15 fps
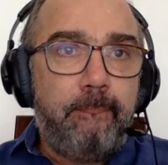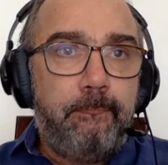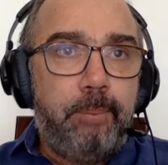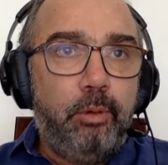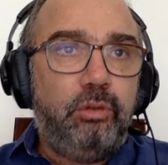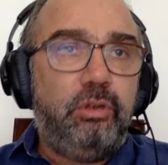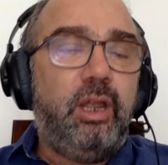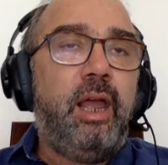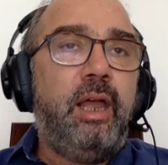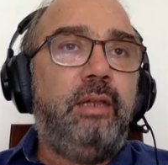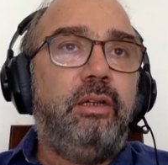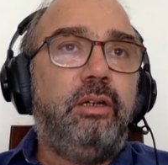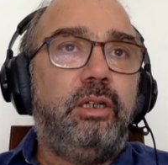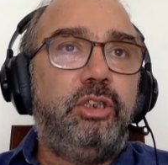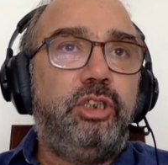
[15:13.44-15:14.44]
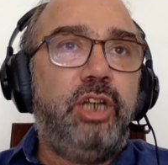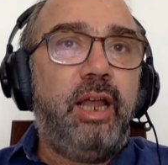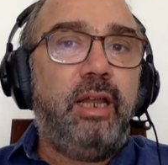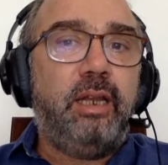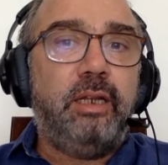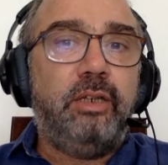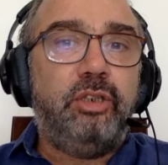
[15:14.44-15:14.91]
put under
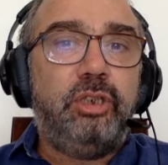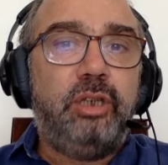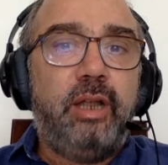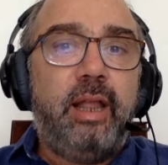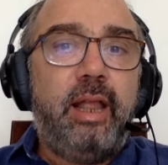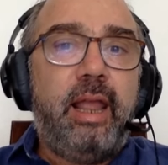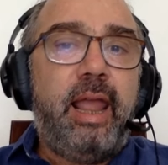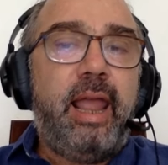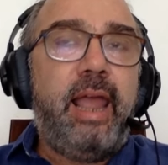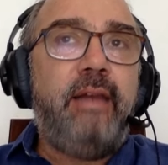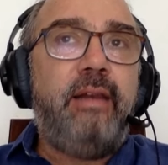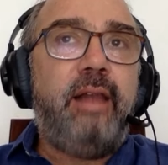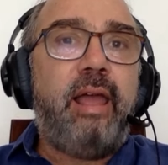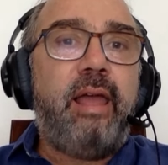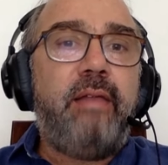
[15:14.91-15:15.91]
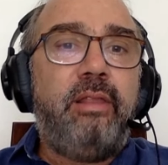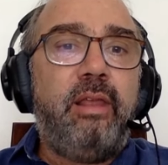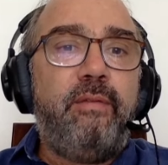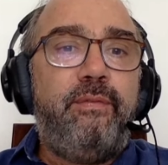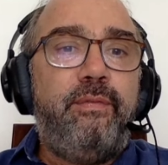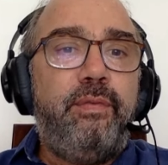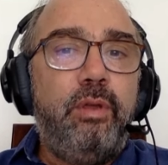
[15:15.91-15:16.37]
challenge. And the
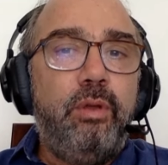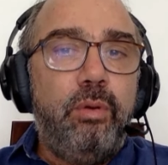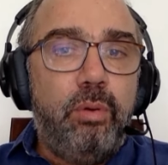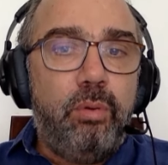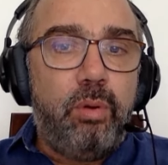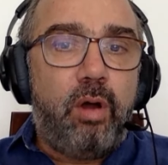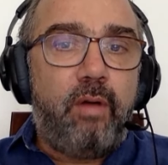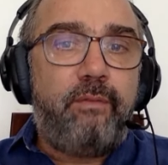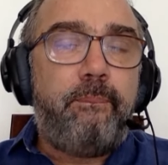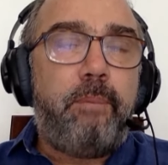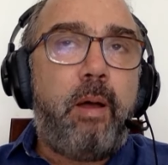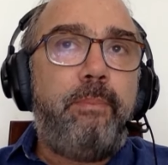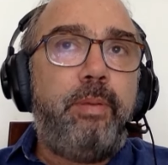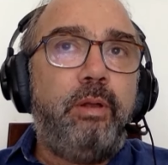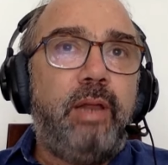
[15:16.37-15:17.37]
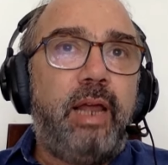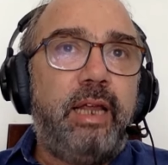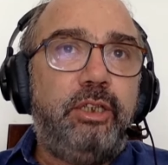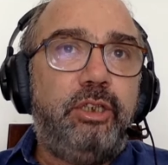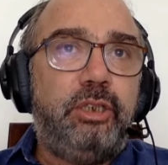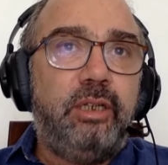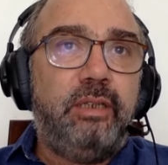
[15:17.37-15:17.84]
view of
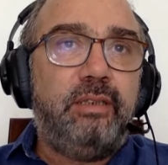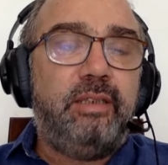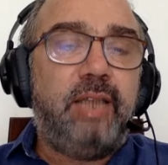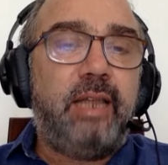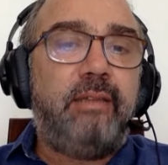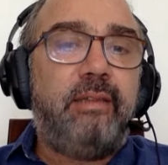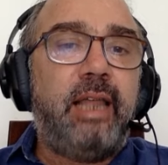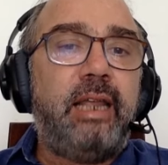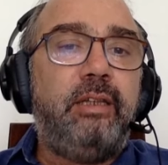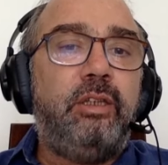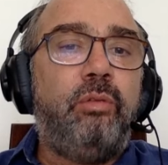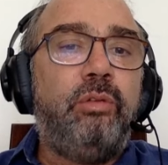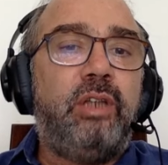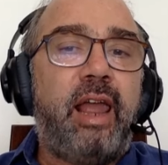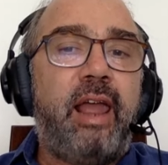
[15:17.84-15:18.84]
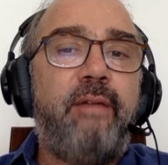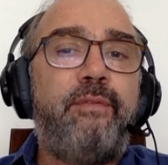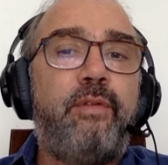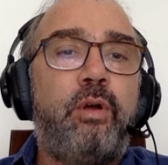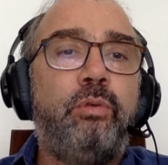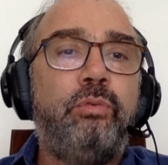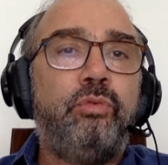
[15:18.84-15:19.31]
populations that they don't
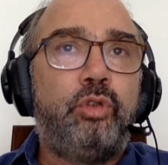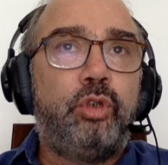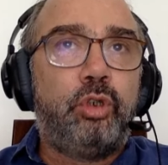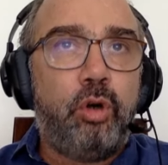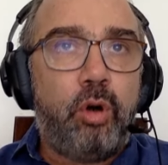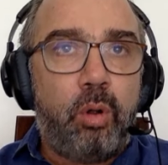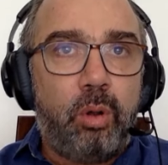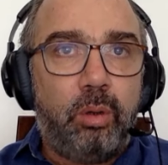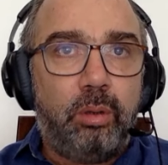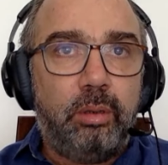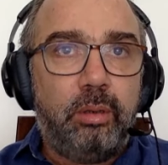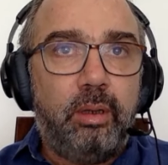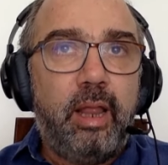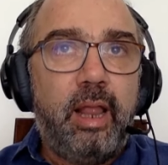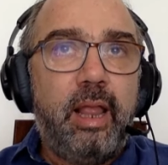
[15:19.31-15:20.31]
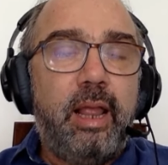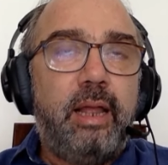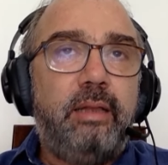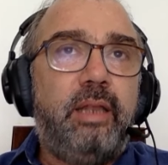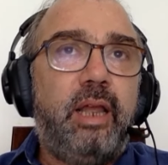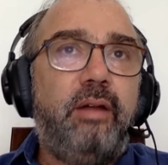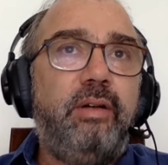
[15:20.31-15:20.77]
have control.
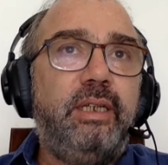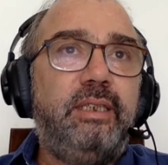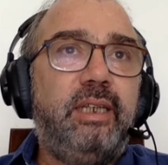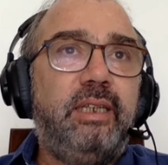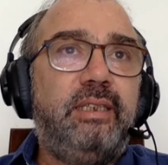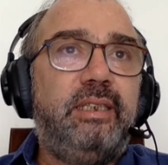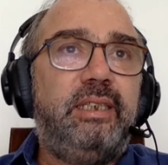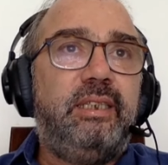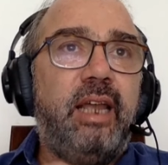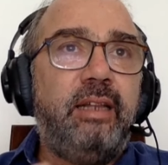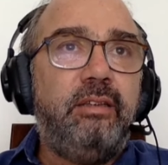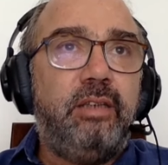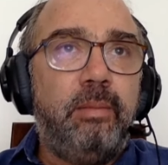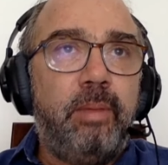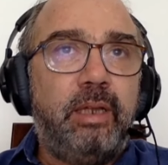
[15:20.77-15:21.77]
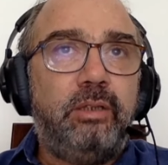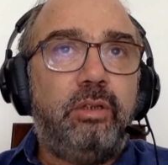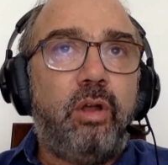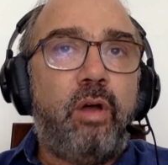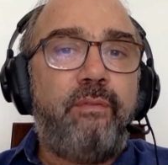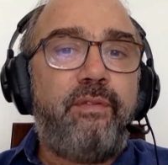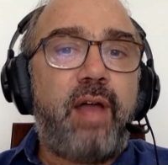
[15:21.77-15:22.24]
There is this sentiment
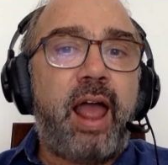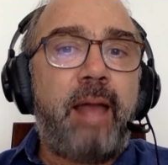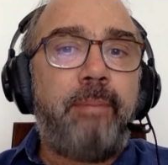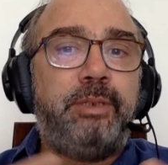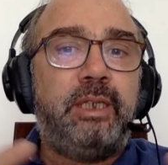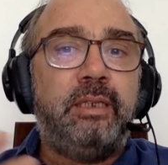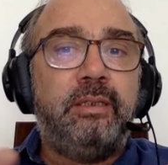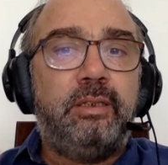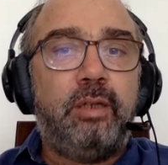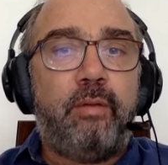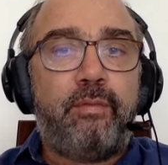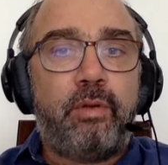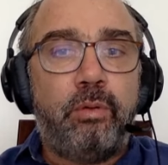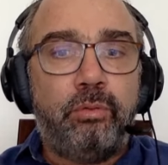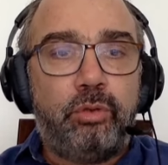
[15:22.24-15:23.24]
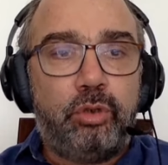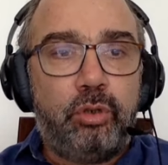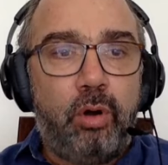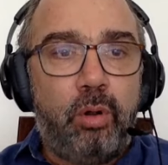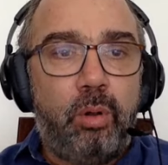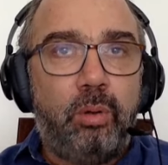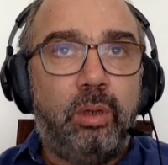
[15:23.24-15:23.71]
of absence of
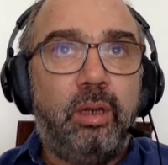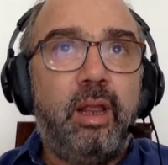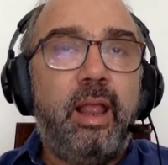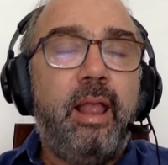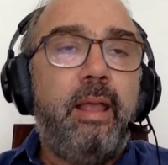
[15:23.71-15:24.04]
control,